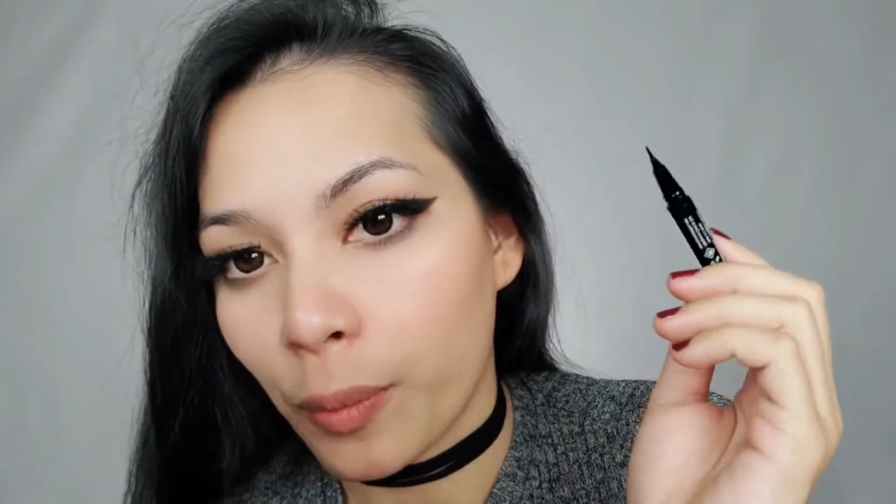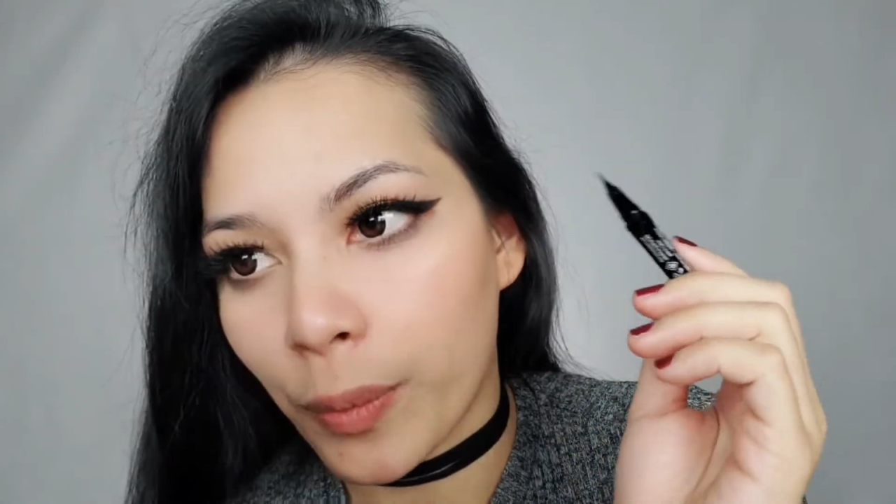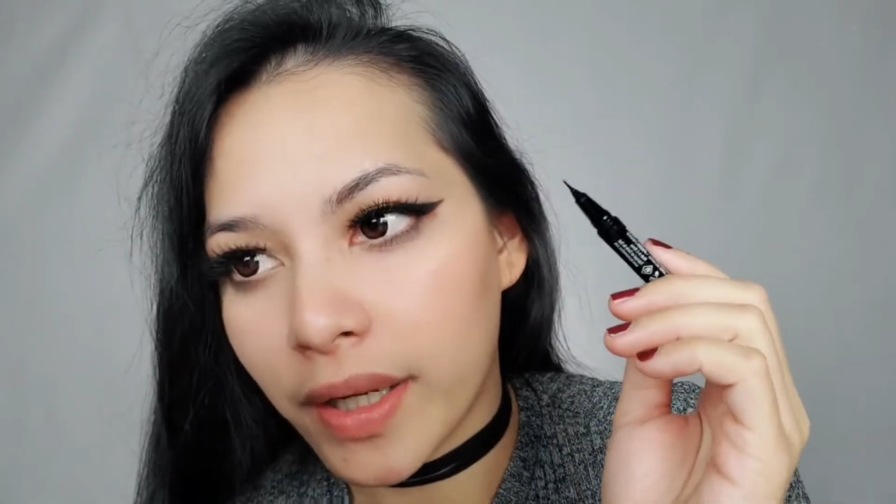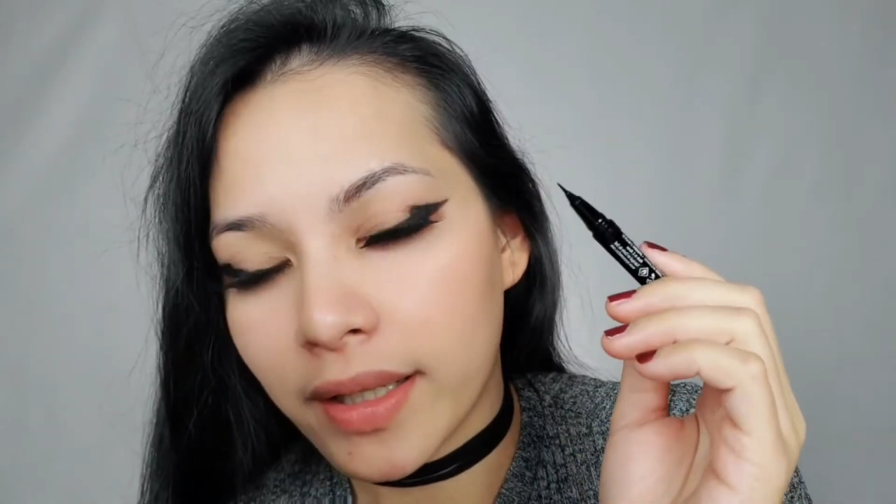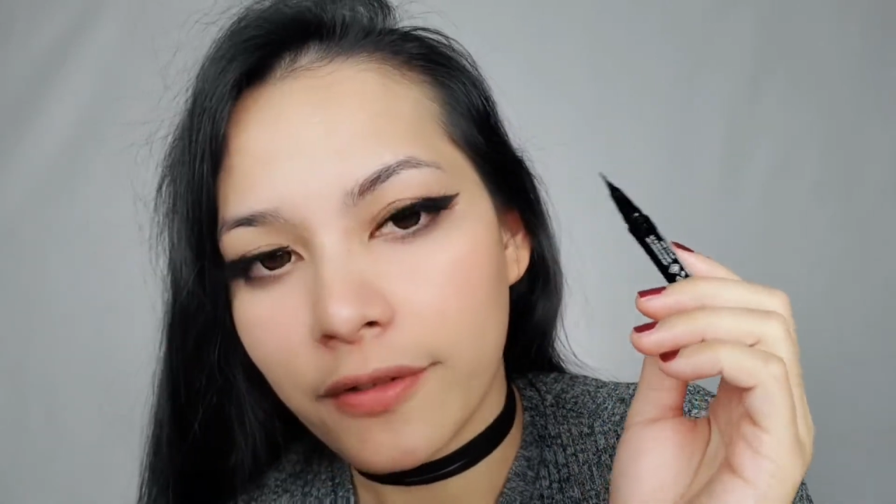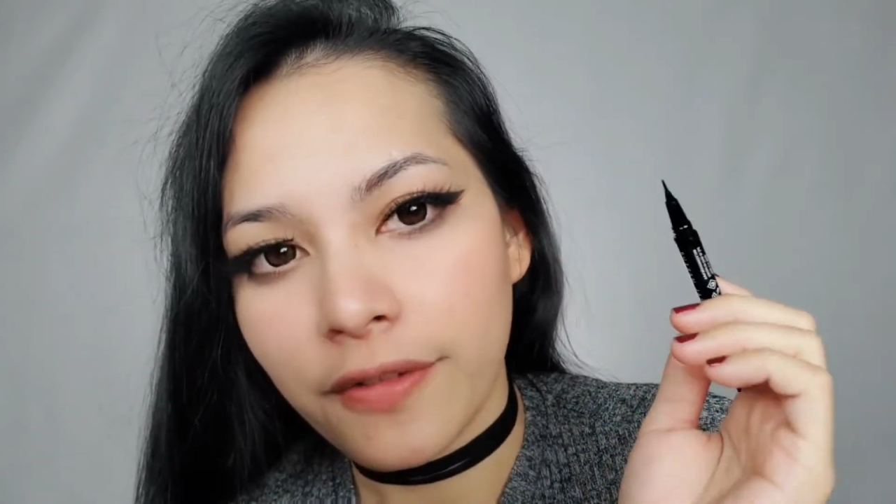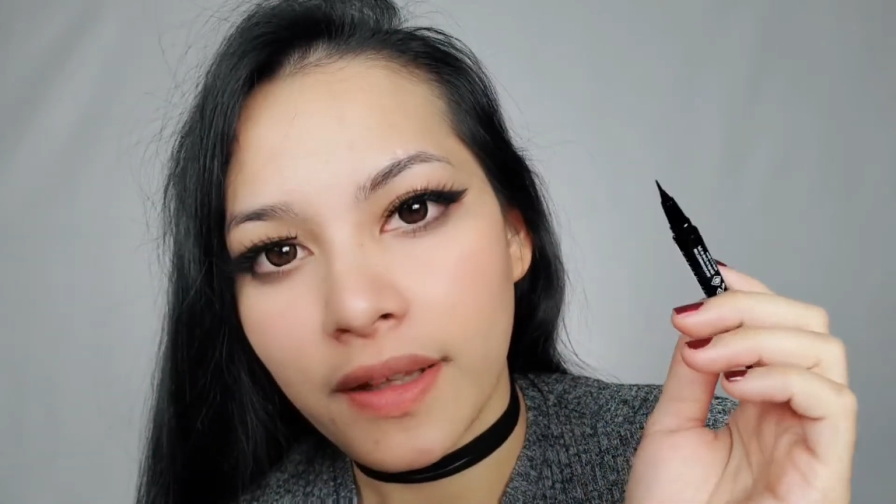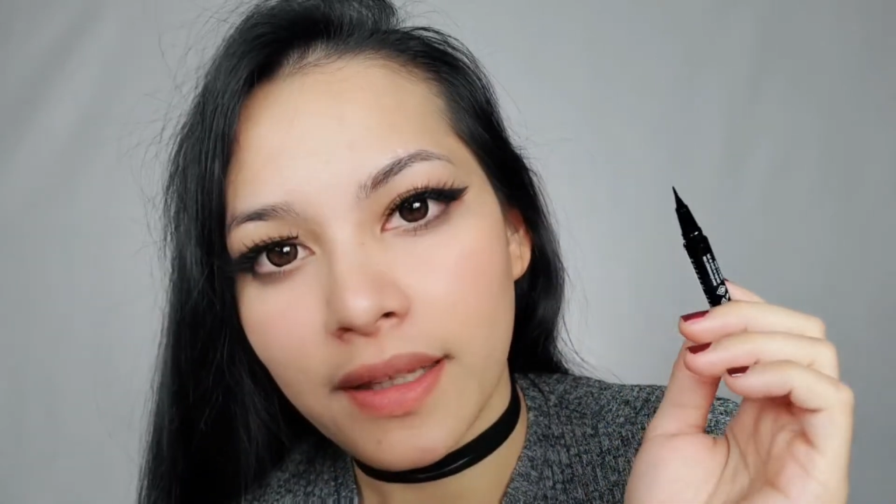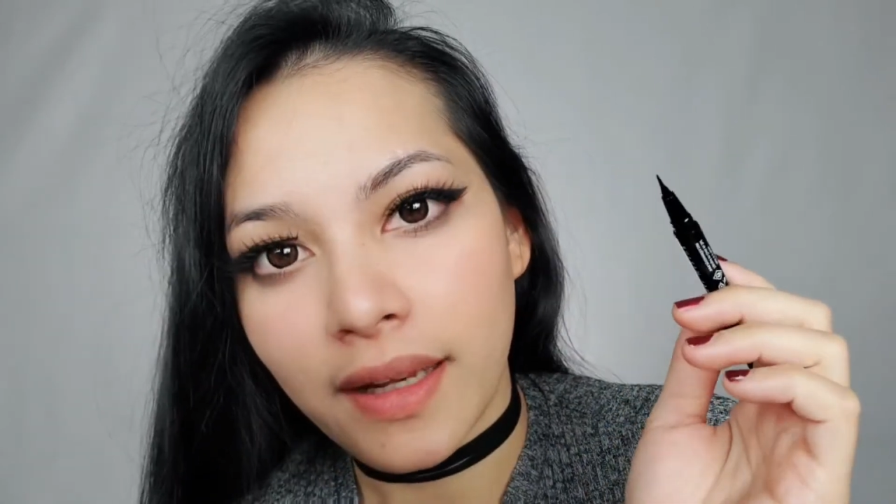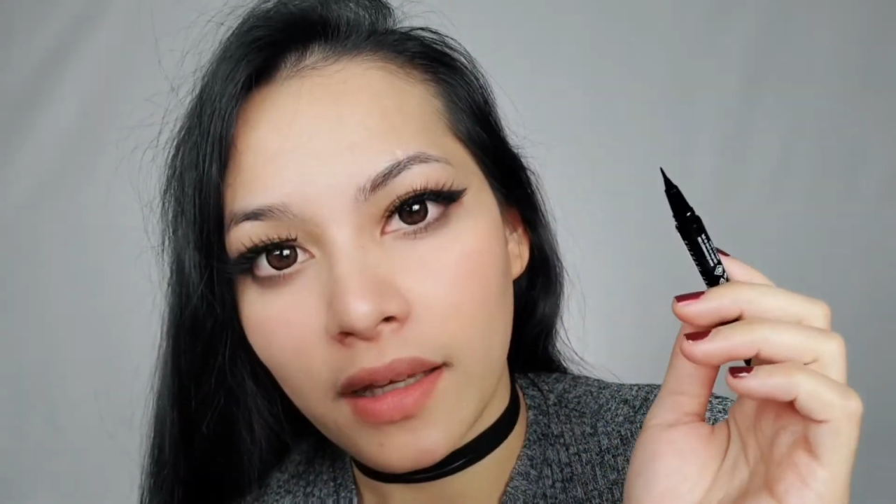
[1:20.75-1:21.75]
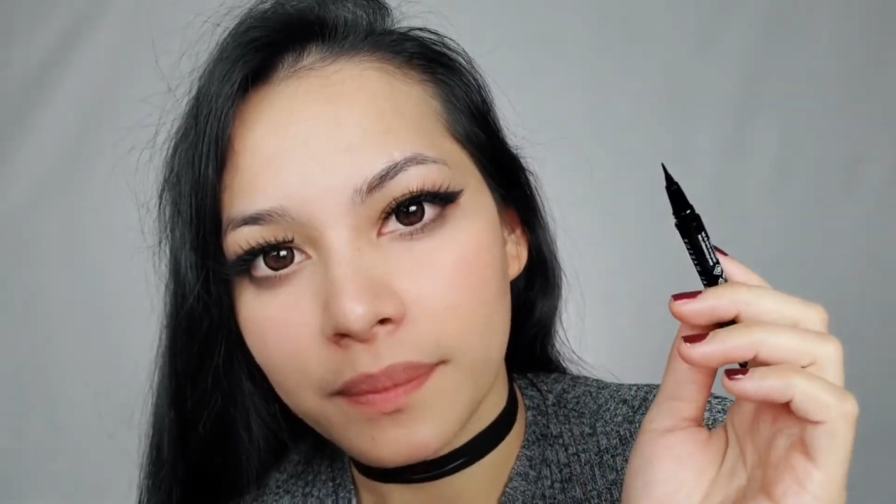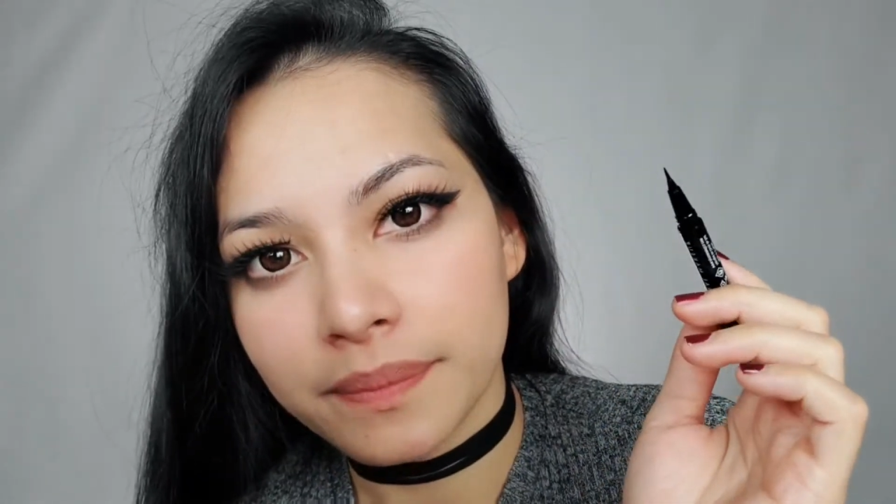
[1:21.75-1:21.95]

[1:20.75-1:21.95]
we're gonna fill that up